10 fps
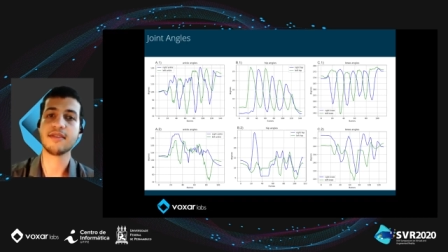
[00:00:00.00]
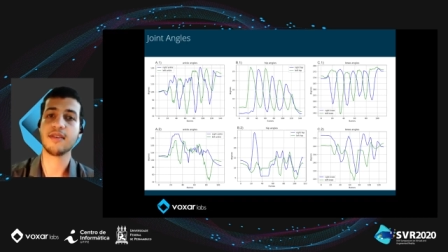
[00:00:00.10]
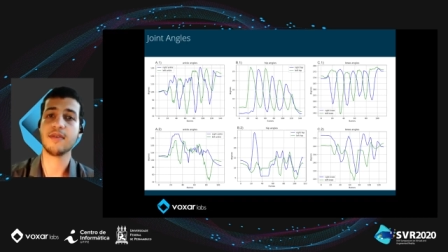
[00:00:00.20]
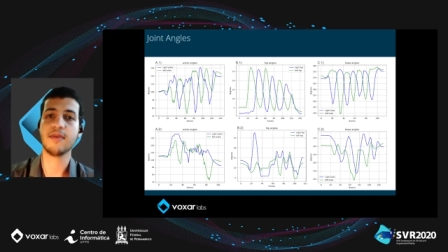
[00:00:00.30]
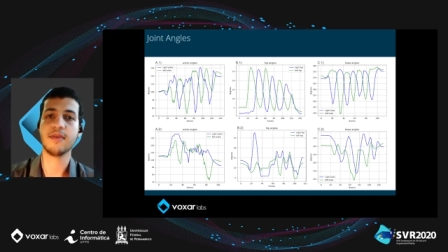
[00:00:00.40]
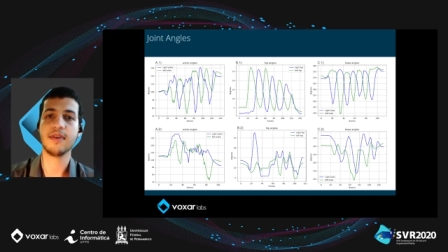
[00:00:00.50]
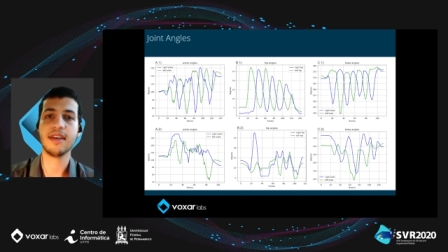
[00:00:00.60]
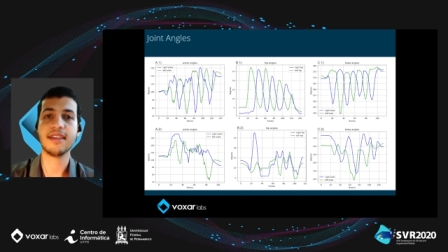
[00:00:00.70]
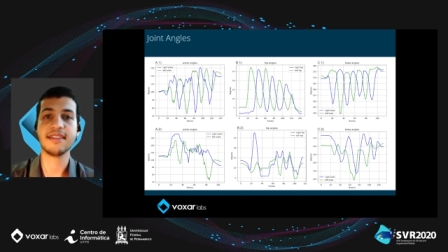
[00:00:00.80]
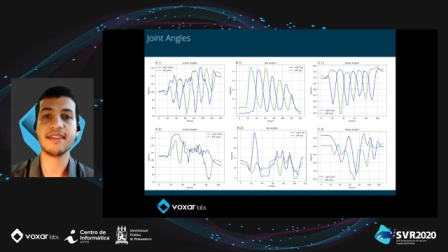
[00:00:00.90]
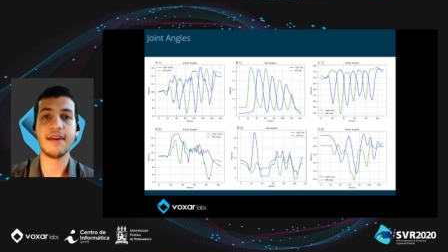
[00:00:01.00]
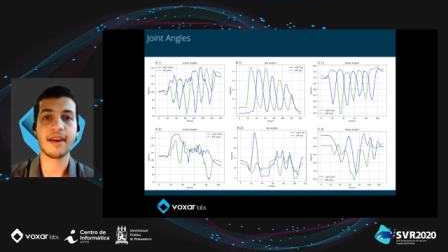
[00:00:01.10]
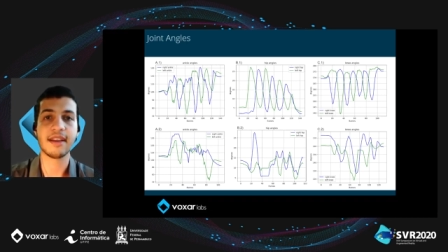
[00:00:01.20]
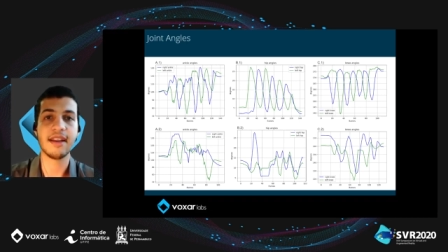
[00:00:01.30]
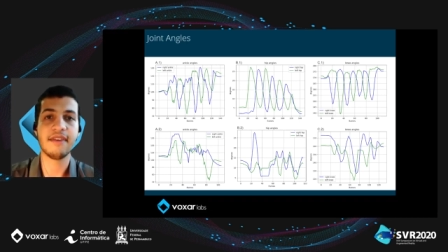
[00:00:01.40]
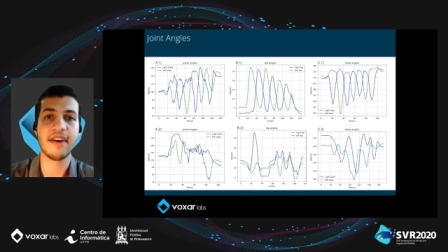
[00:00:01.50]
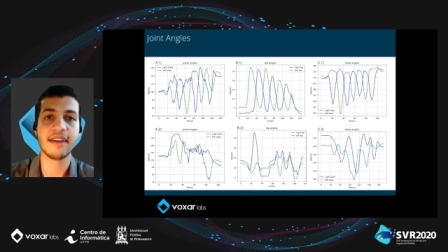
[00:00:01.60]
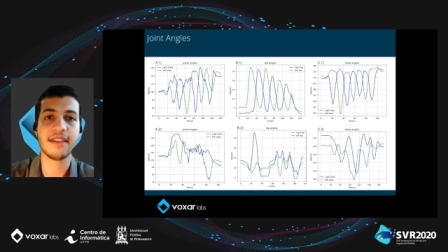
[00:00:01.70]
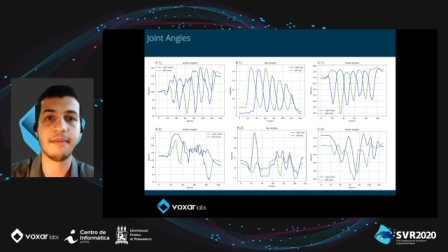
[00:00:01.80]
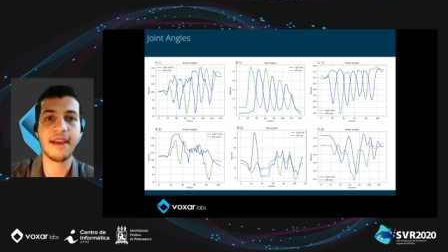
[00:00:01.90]
so it is directly
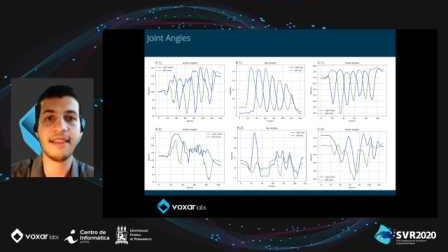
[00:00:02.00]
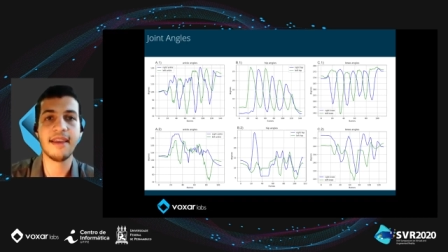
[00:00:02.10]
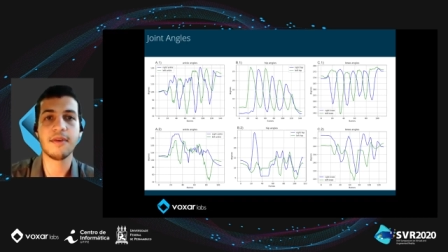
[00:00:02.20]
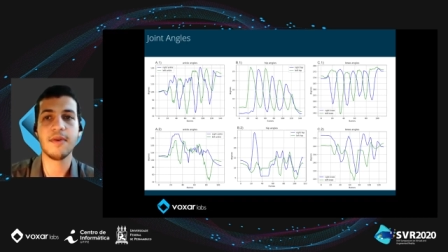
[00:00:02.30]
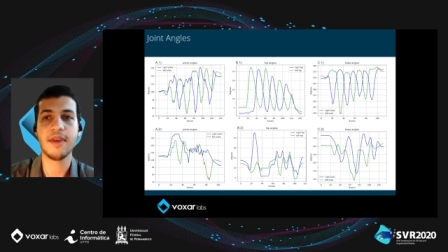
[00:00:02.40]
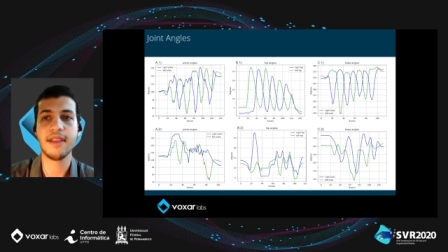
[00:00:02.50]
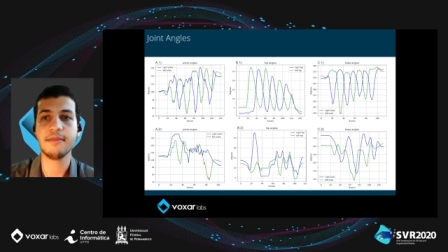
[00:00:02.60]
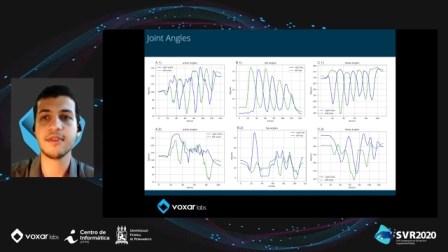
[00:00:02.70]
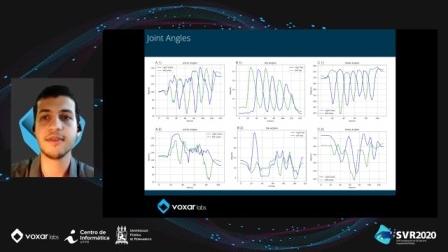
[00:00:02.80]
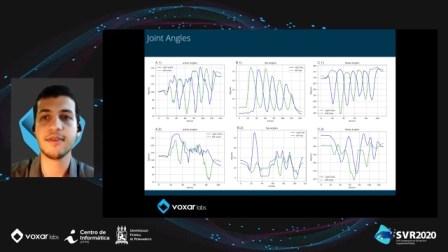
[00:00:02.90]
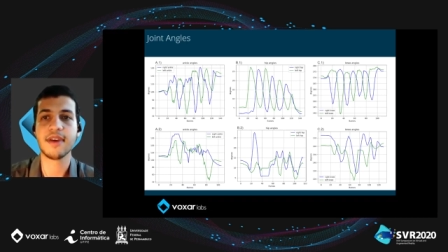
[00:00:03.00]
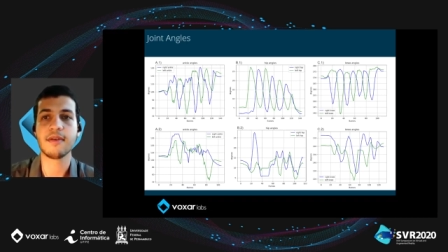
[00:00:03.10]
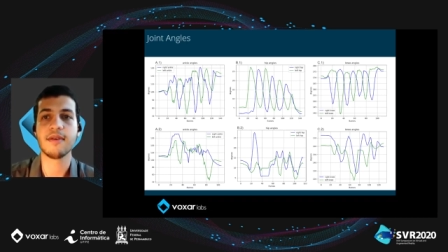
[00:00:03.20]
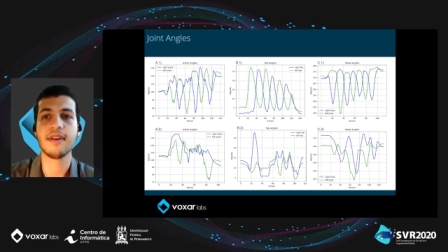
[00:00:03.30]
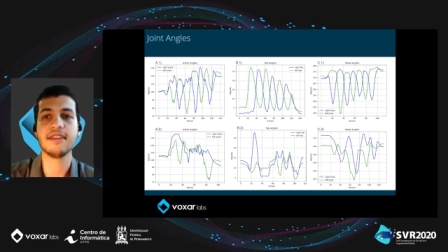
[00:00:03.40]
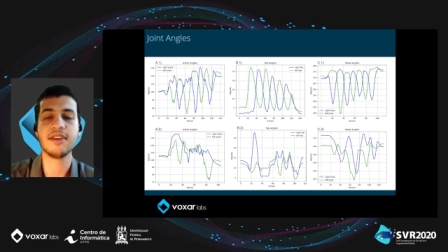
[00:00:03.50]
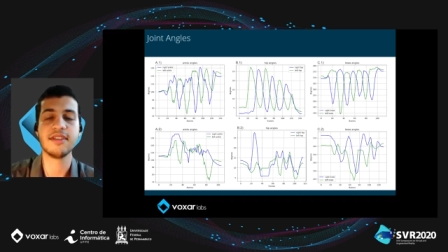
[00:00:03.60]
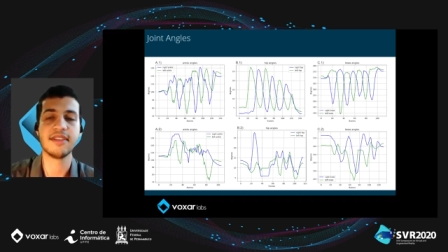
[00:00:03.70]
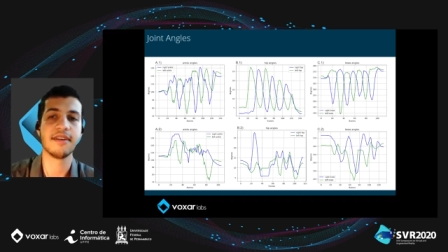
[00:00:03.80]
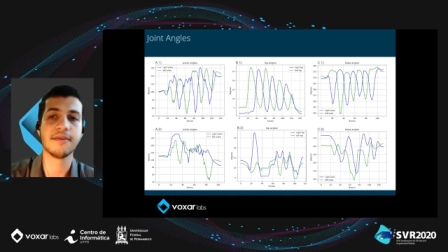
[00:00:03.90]
affected by the algorithm to calculate
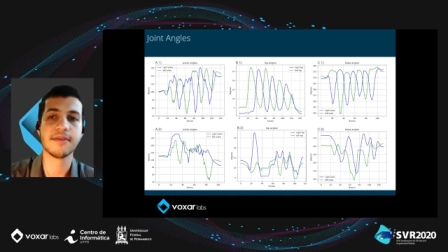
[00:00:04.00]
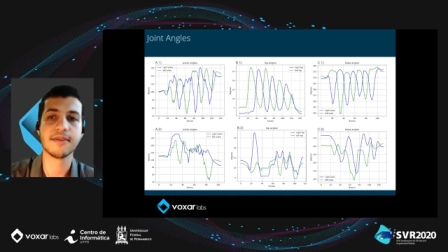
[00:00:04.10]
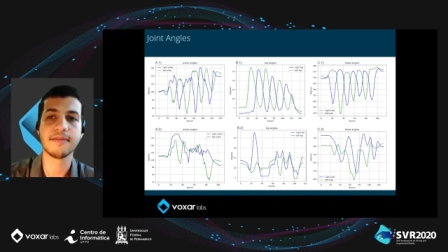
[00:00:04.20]
joint angles.